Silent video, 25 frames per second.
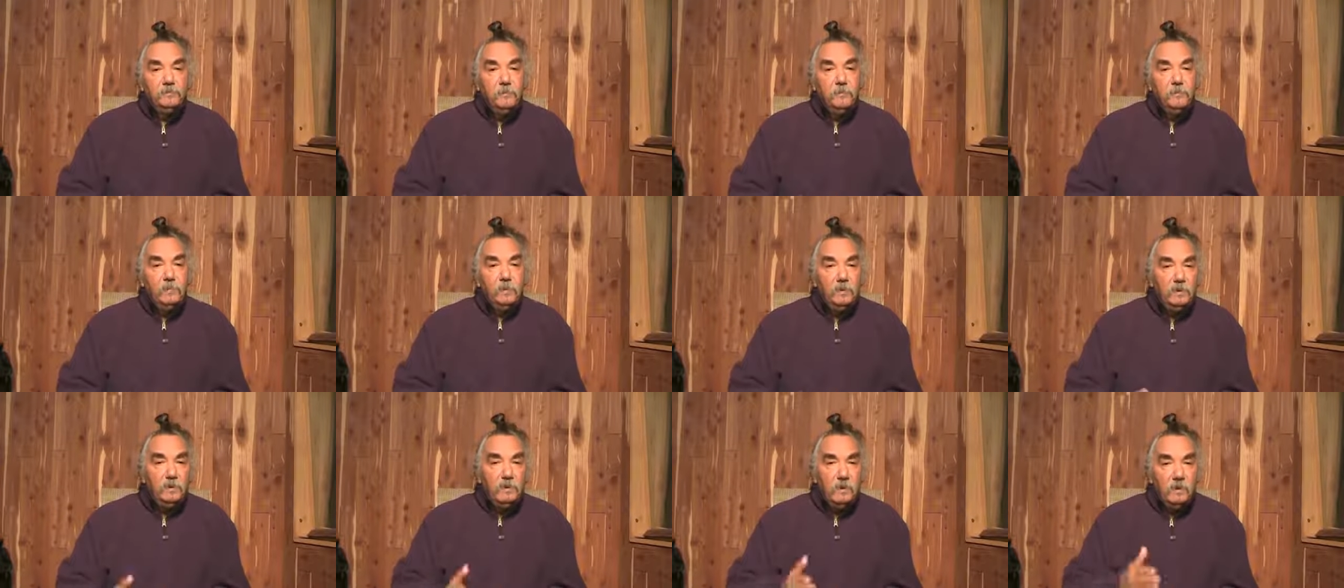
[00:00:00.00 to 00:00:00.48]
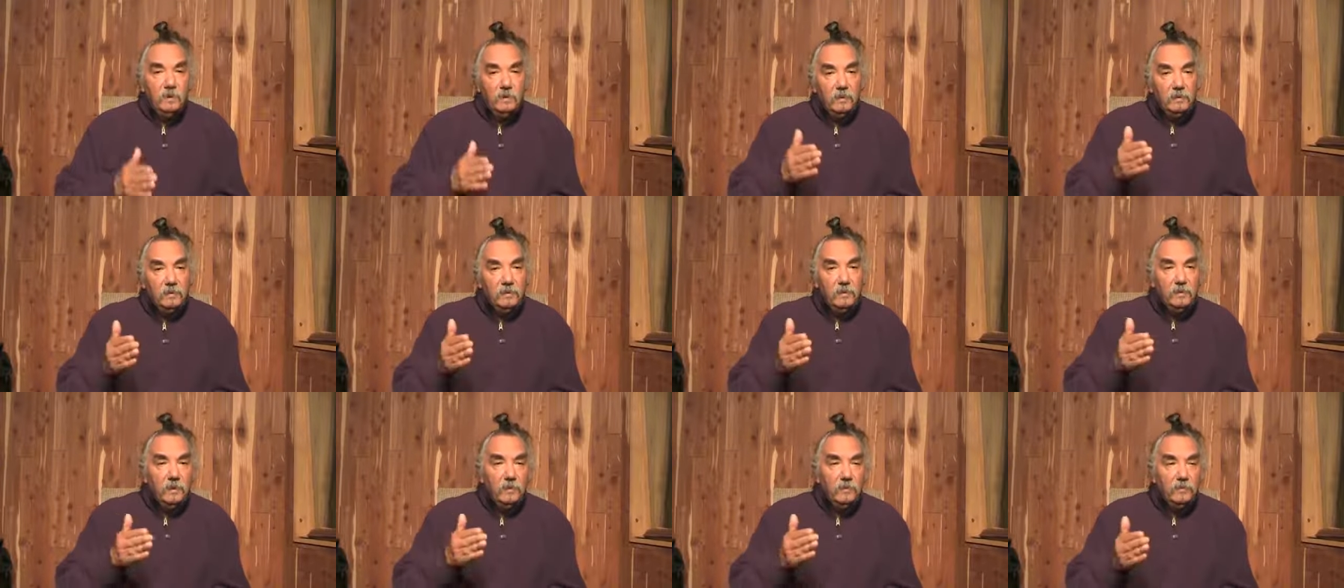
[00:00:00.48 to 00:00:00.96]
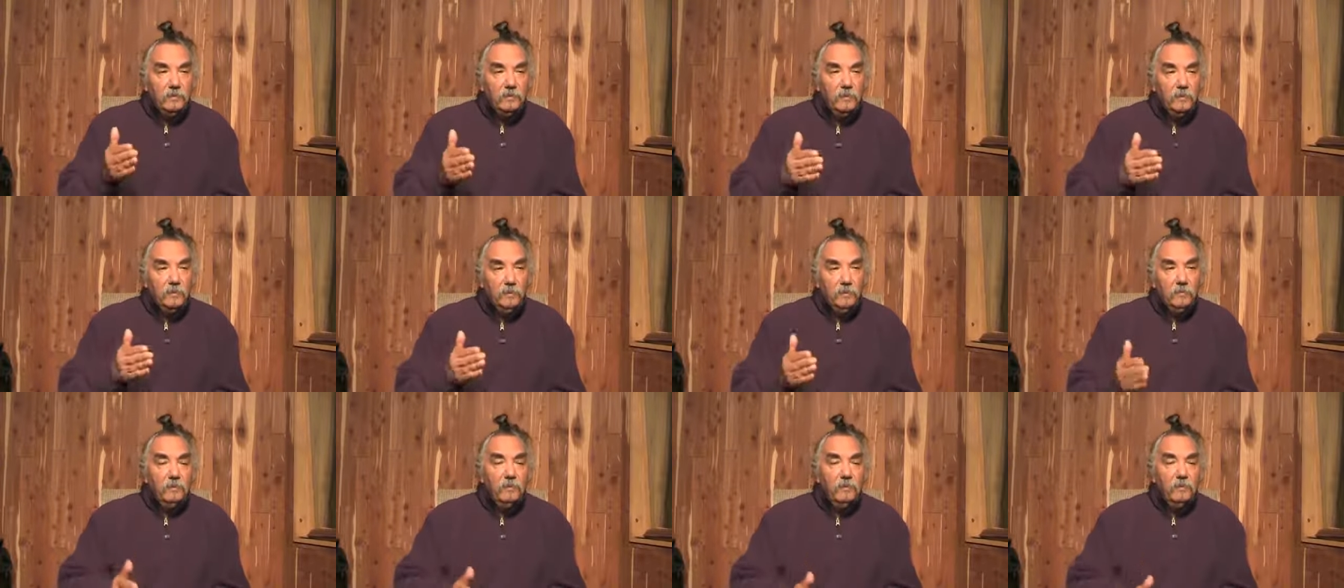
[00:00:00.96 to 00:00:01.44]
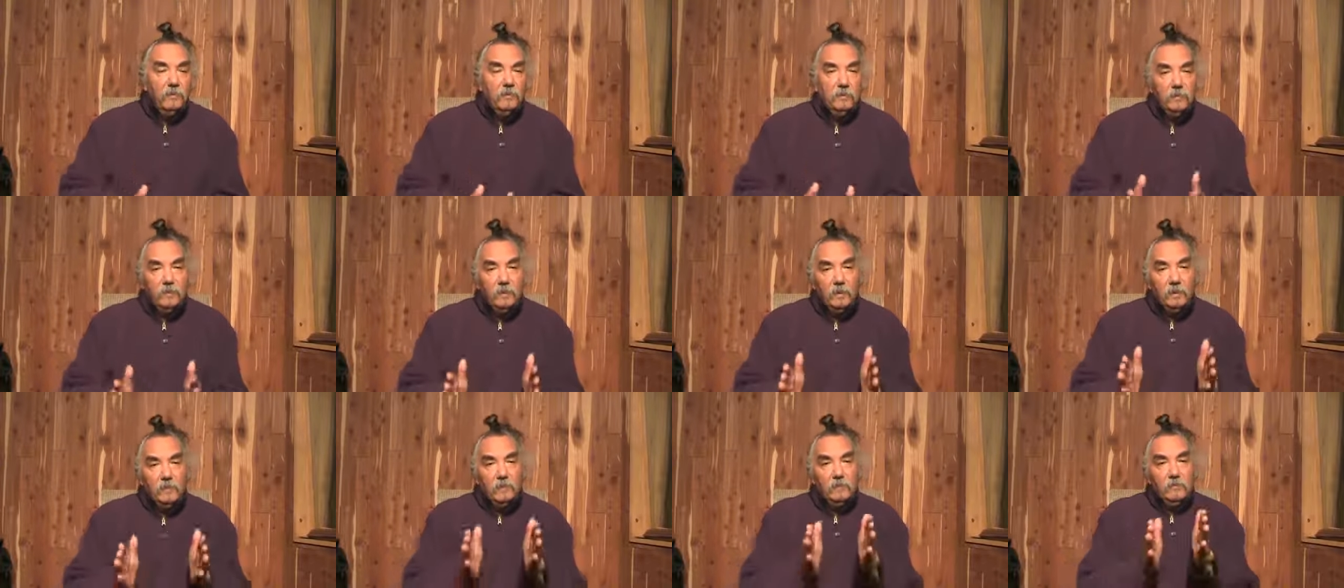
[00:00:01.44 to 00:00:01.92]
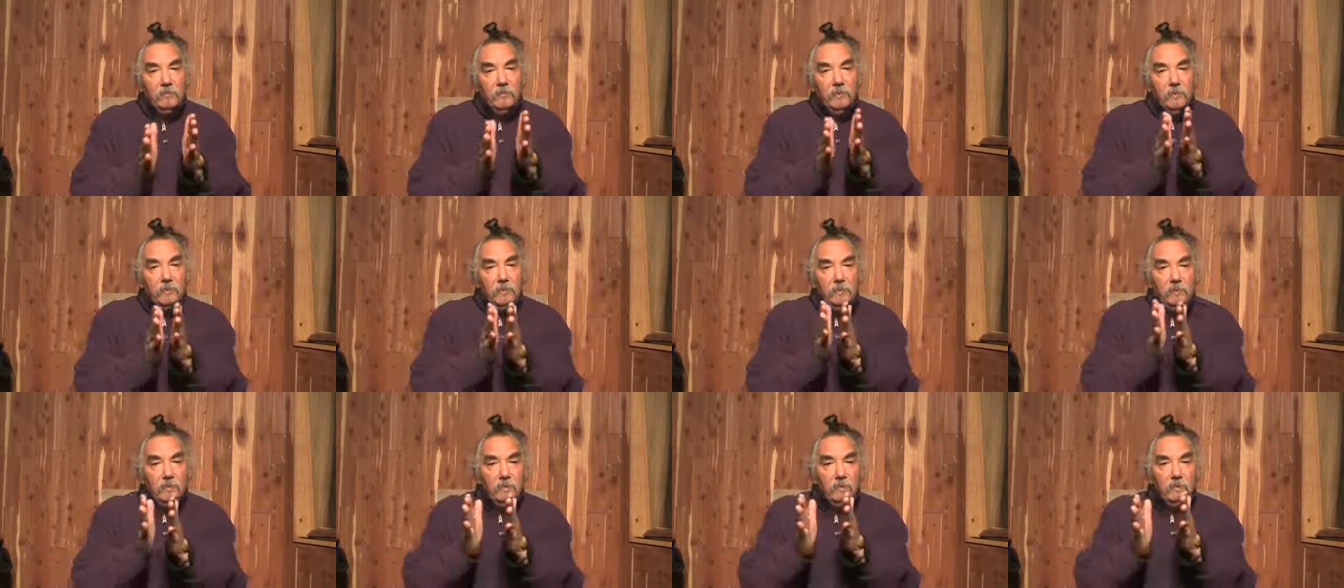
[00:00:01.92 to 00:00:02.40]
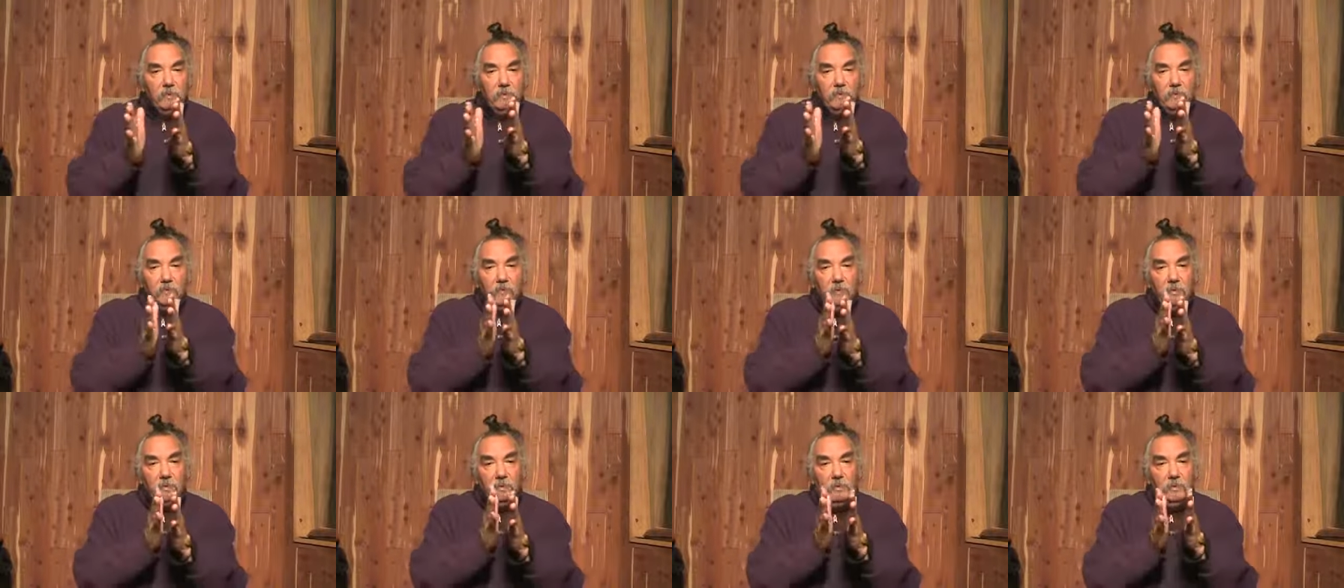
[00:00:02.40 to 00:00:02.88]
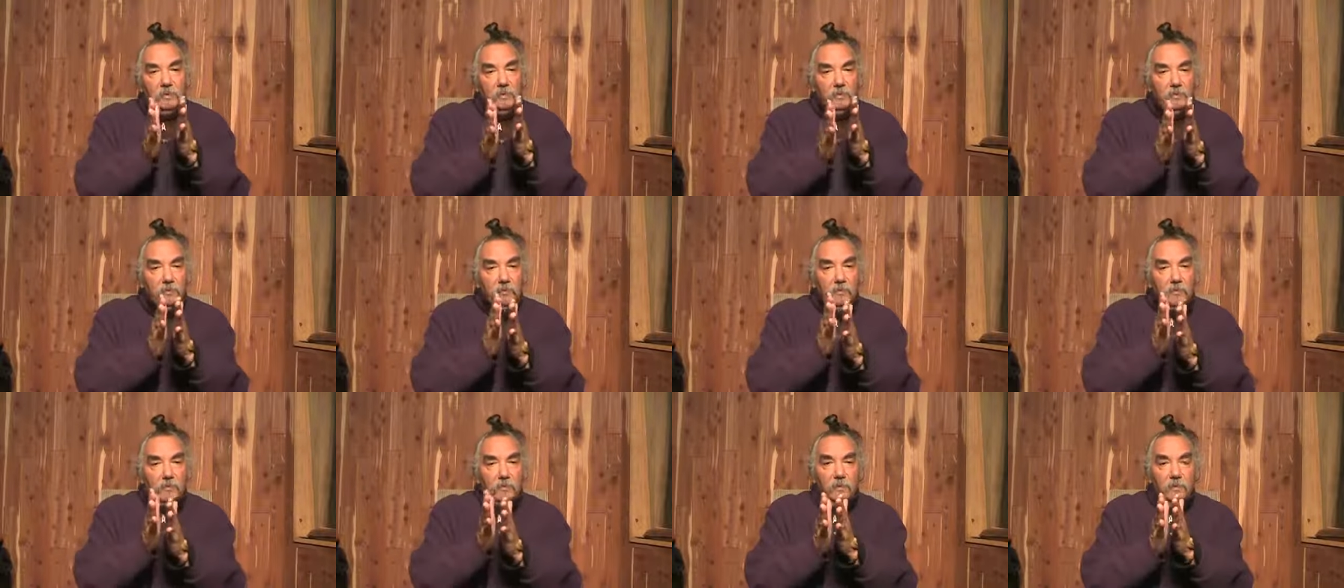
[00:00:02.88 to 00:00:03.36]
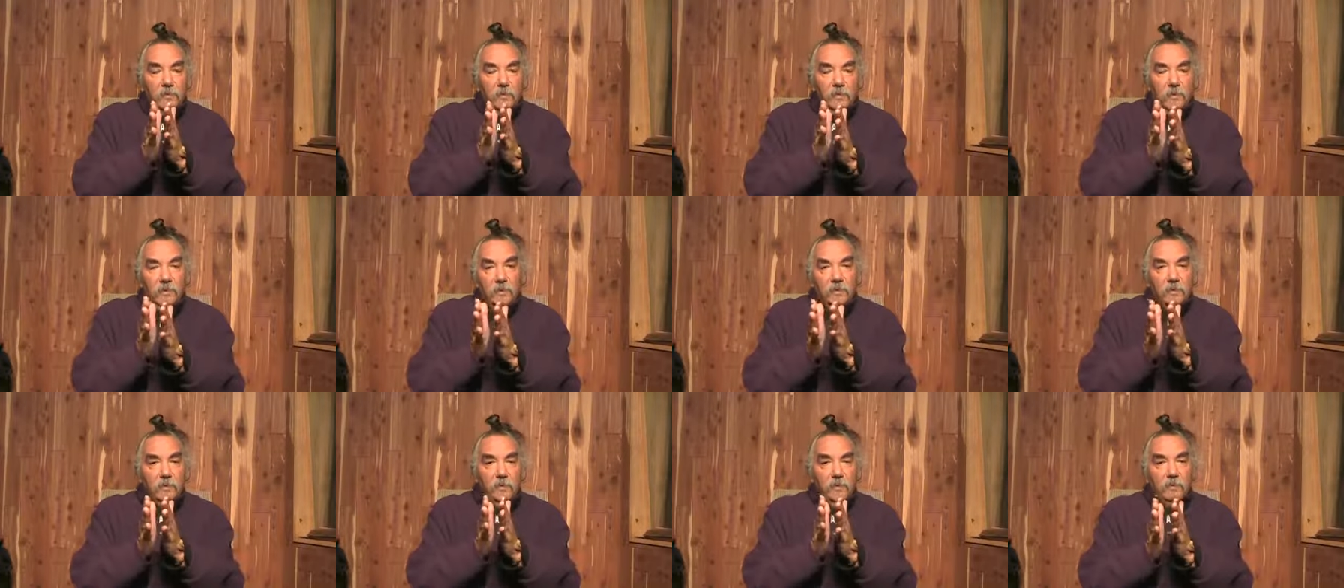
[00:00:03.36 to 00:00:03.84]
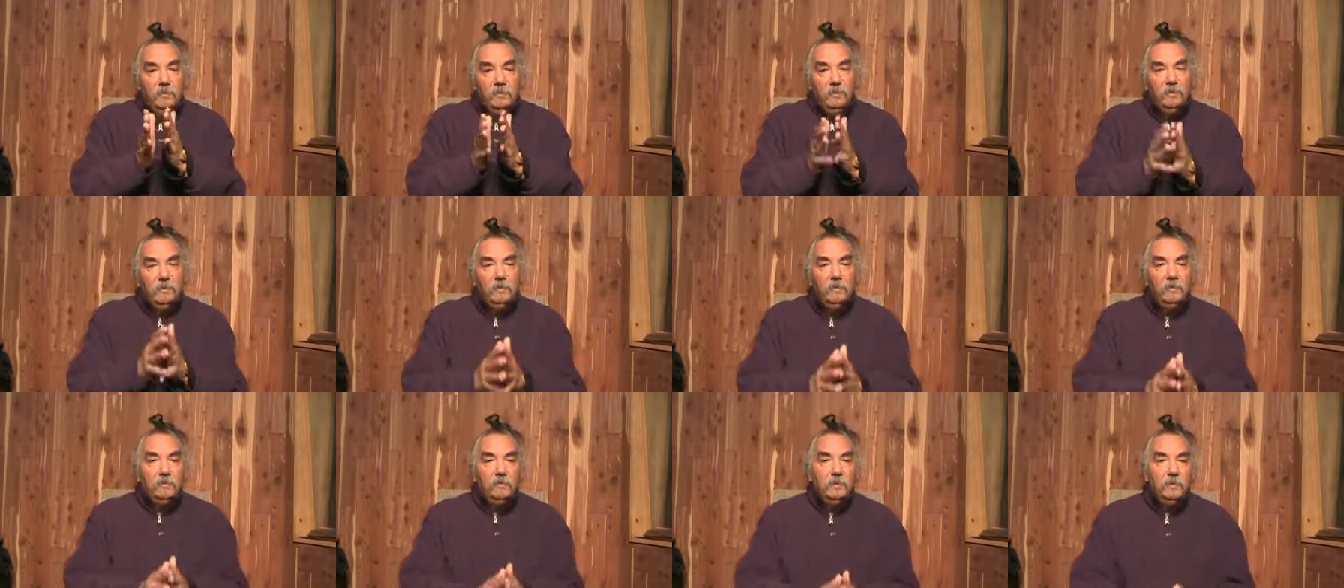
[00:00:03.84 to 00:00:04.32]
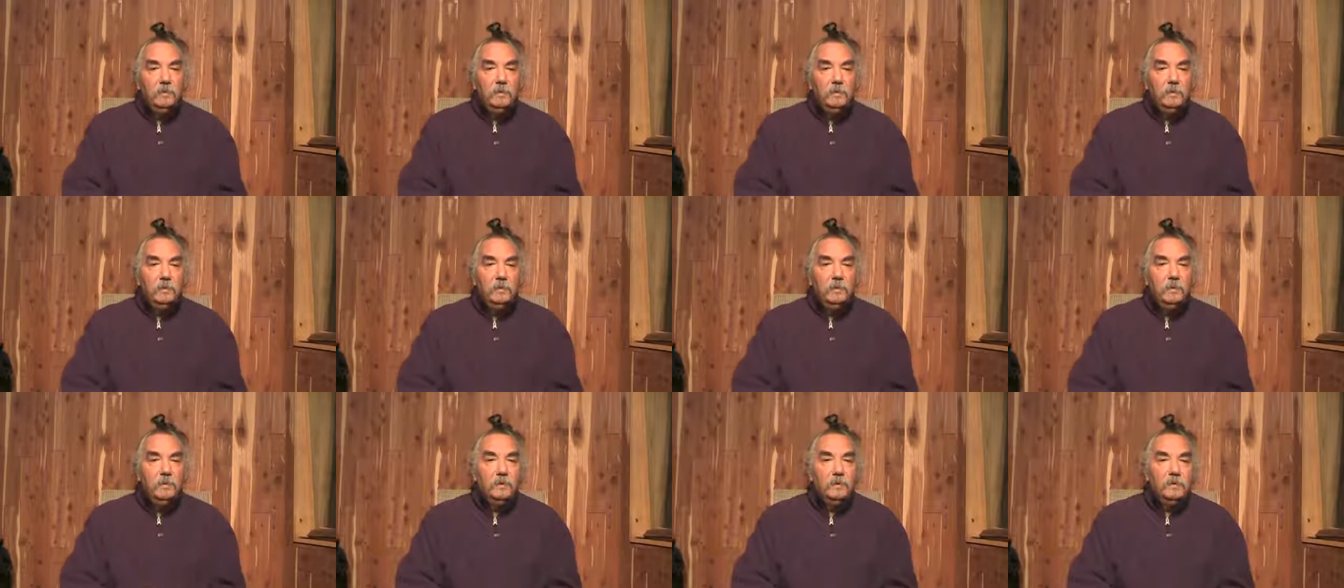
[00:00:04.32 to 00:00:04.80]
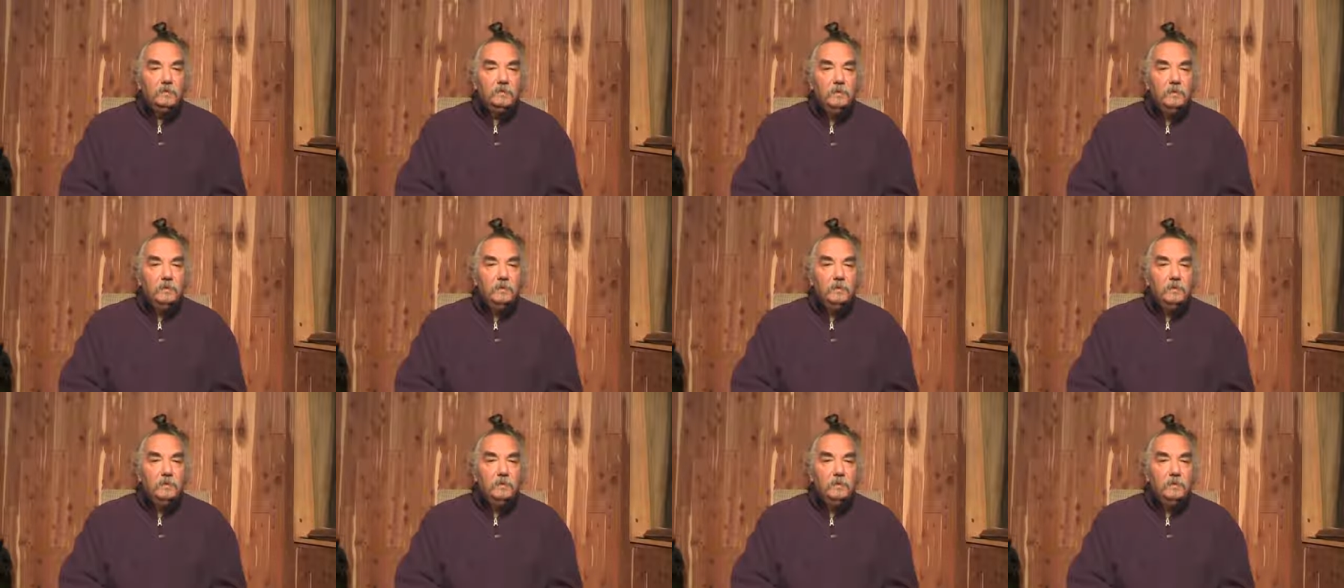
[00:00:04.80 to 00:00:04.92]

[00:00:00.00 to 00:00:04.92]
We need to get into that zone where we're right in, right in the inter, inter, the interpoint there,